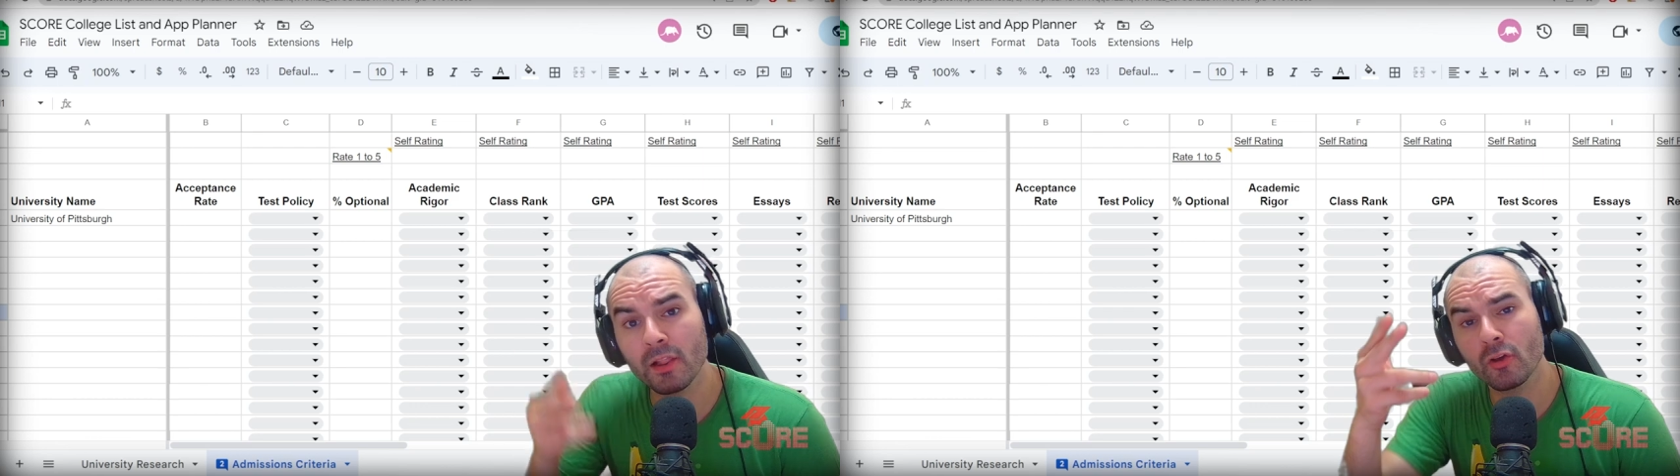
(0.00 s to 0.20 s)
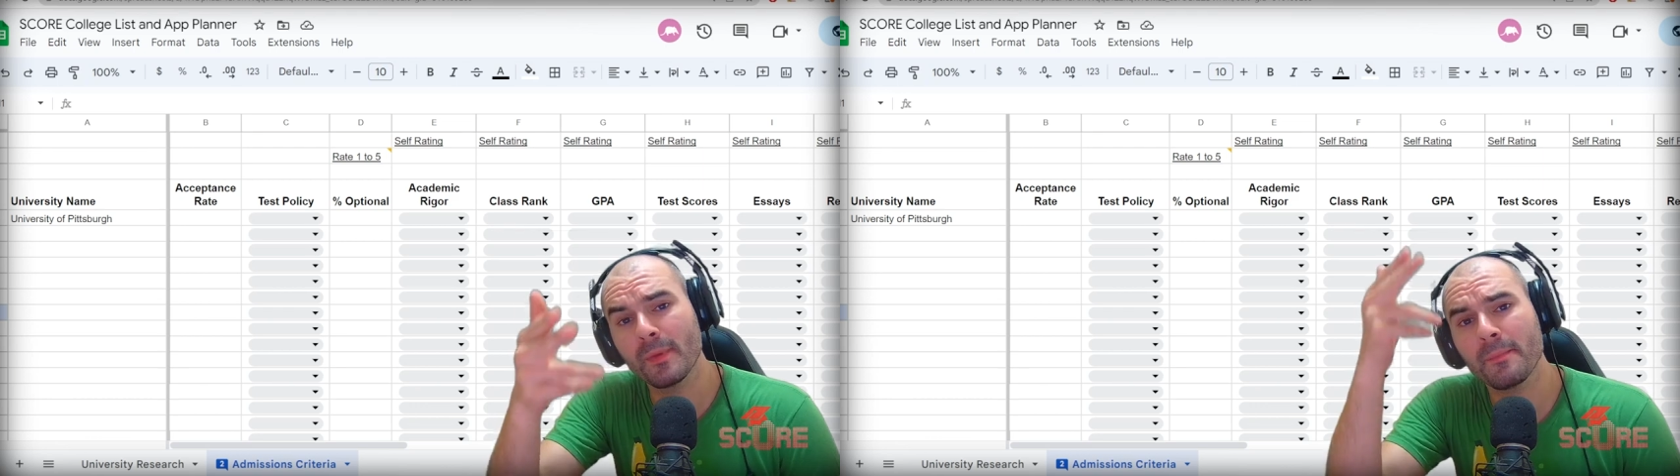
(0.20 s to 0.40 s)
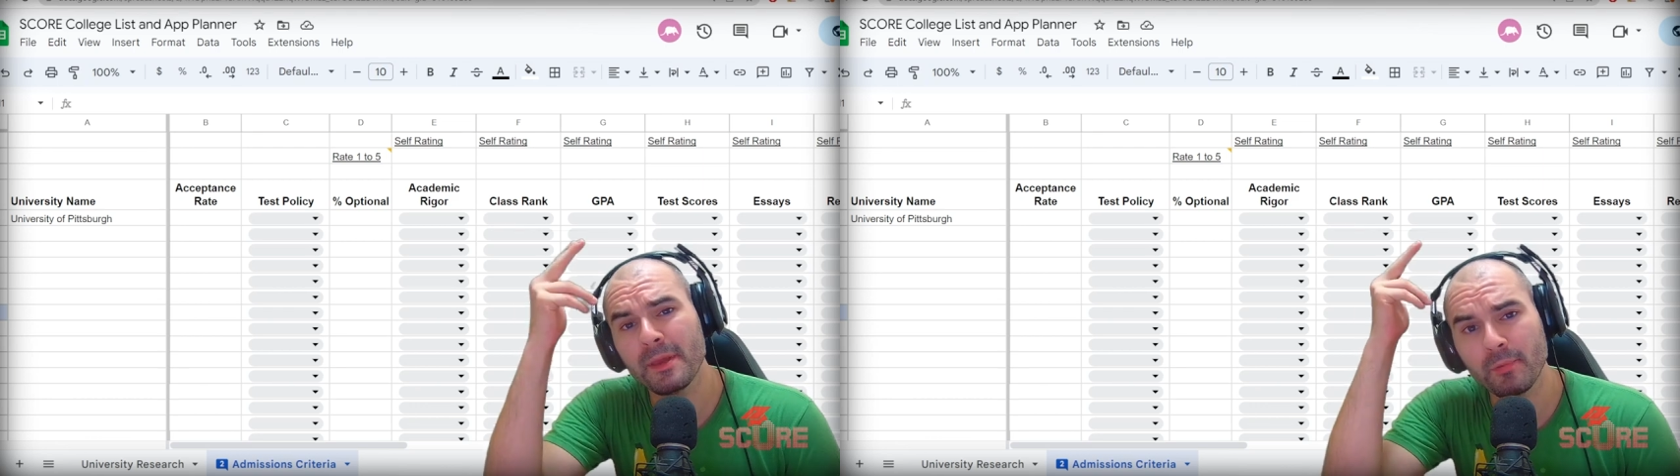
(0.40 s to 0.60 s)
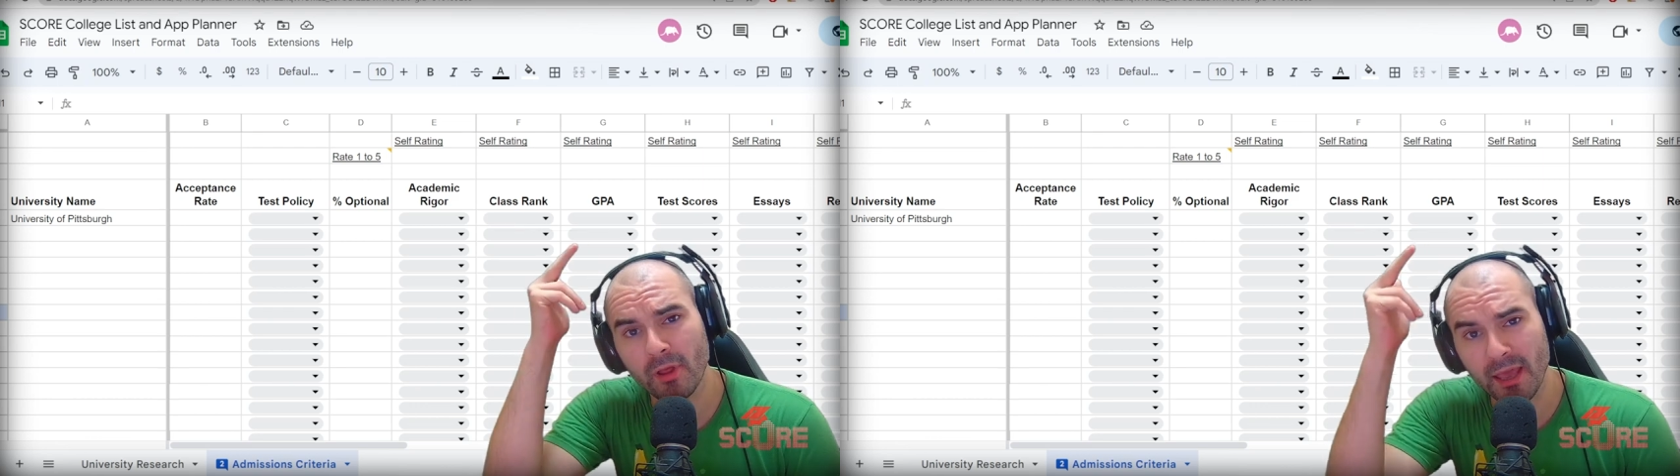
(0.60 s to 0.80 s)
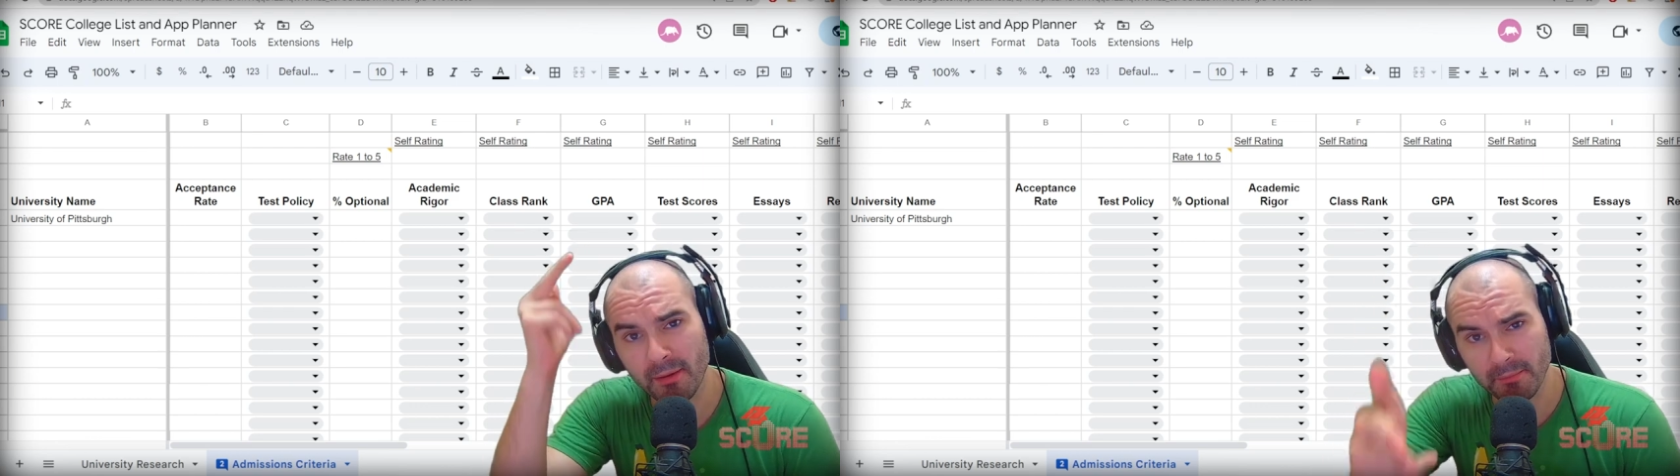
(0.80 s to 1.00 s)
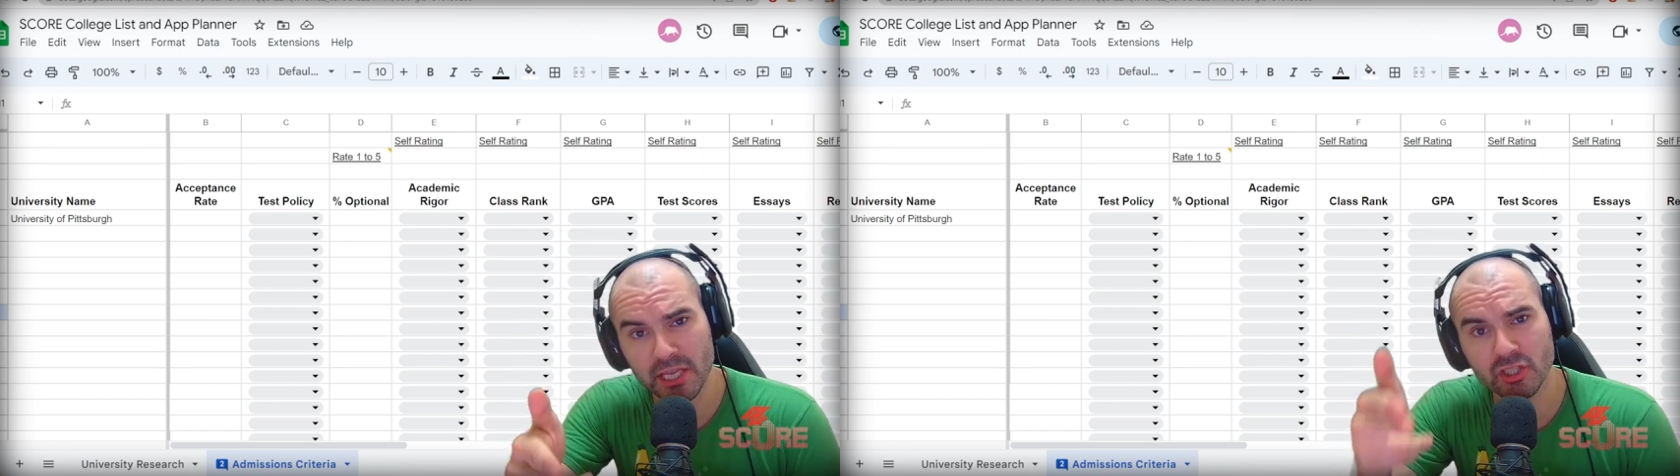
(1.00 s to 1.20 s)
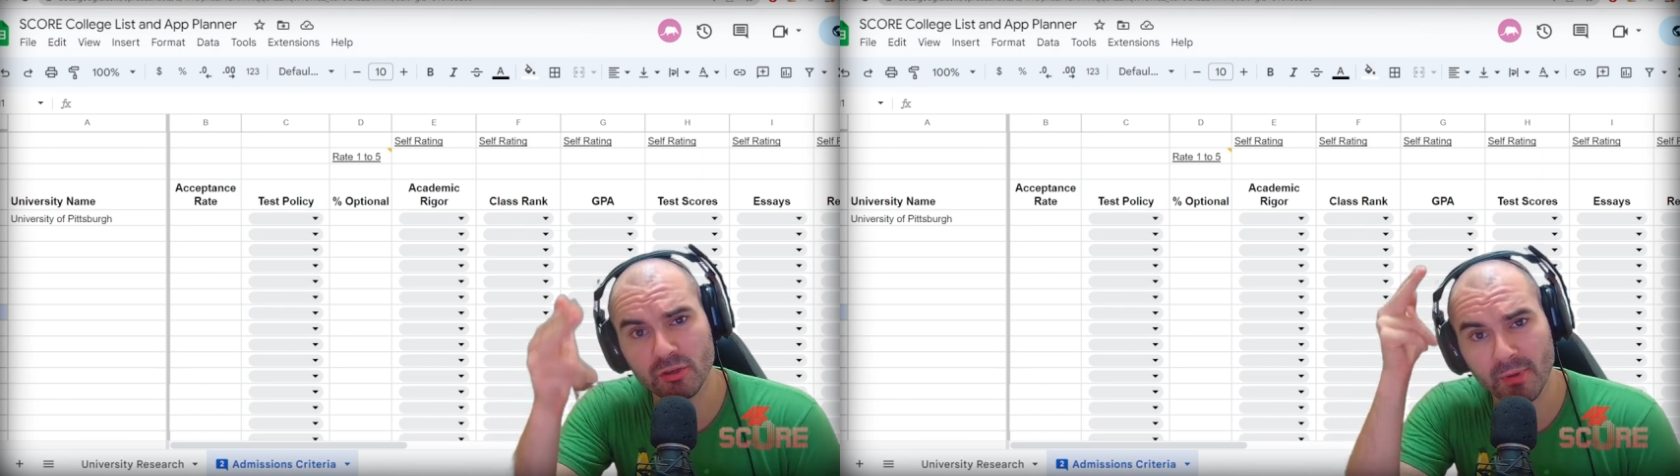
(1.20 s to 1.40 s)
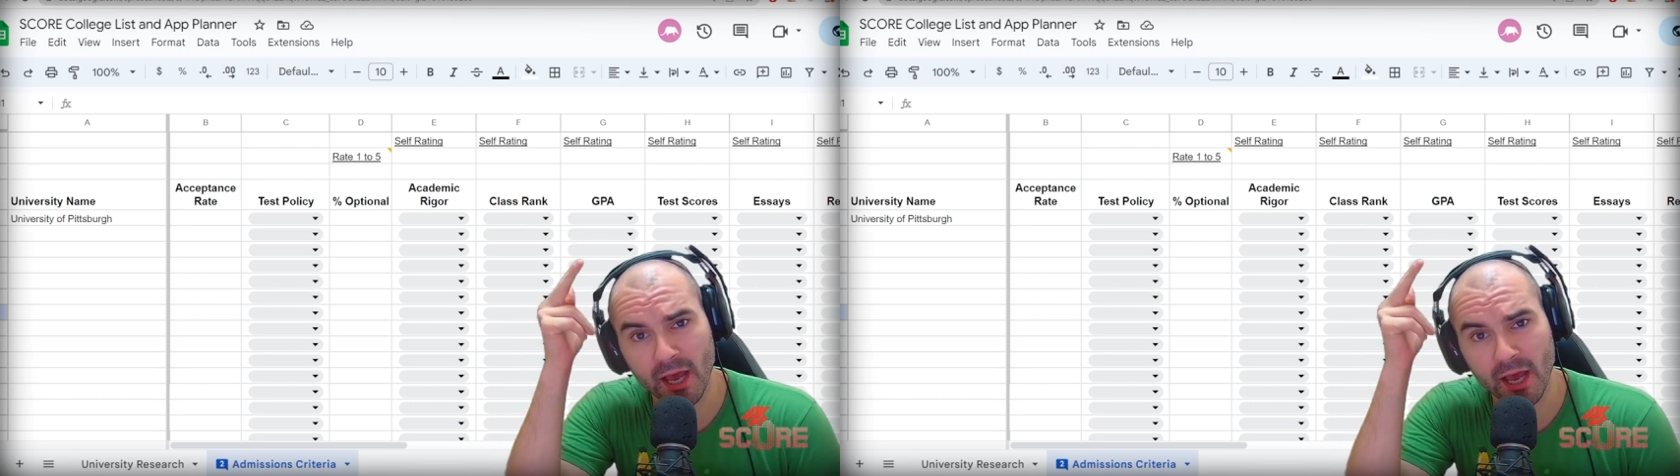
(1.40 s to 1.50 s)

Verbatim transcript: Hello, my people. I am Meacham.